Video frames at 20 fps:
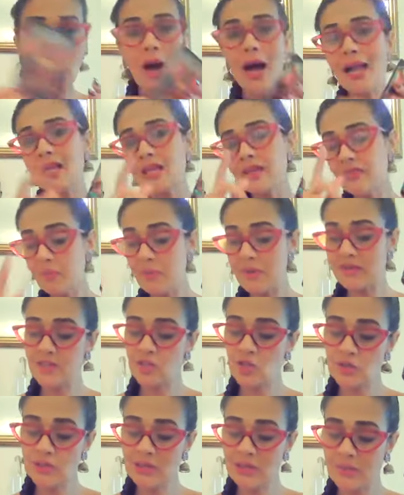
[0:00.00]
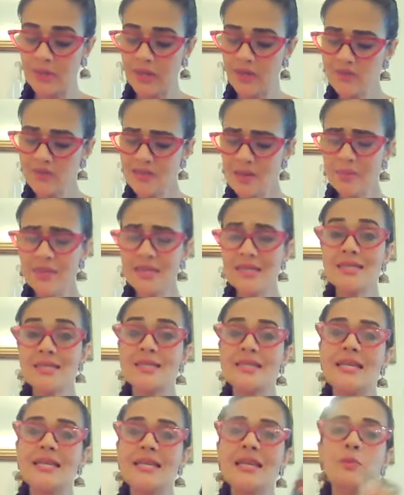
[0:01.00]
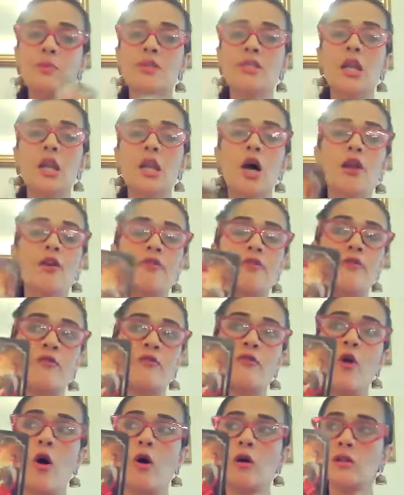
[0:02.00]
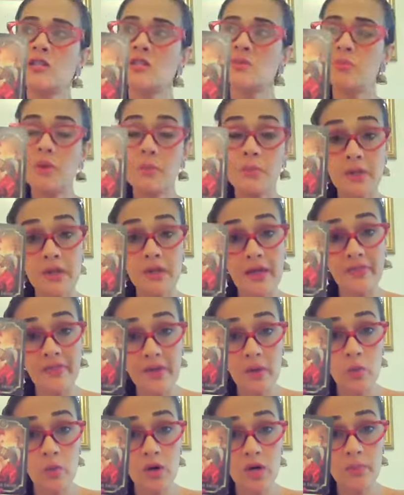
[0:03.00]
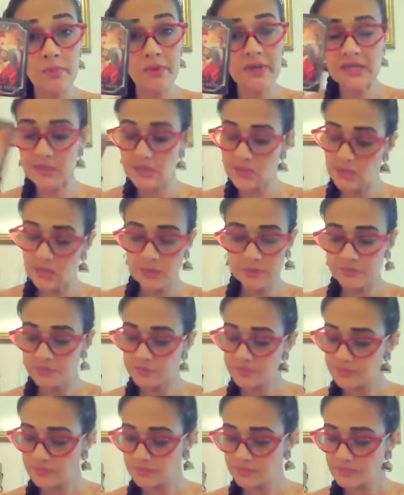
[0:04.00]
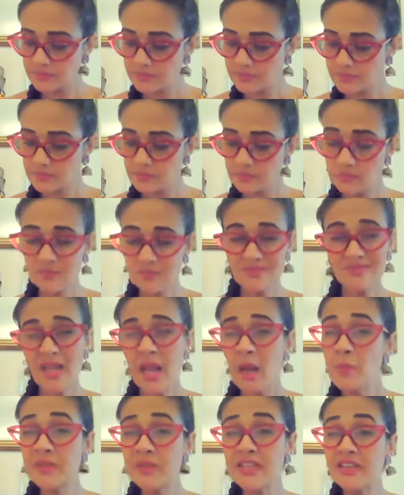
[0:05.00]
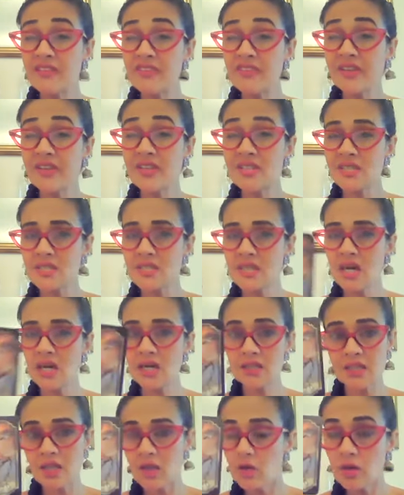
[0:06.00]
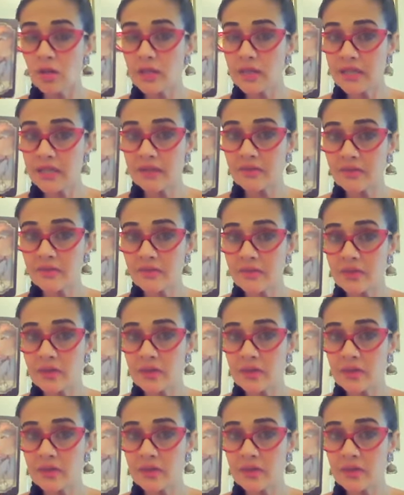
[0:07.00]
I'll give a message to somebody. If somebody is dealing with a lot of false people in their workplace, but they felt stuck, they're going to leave.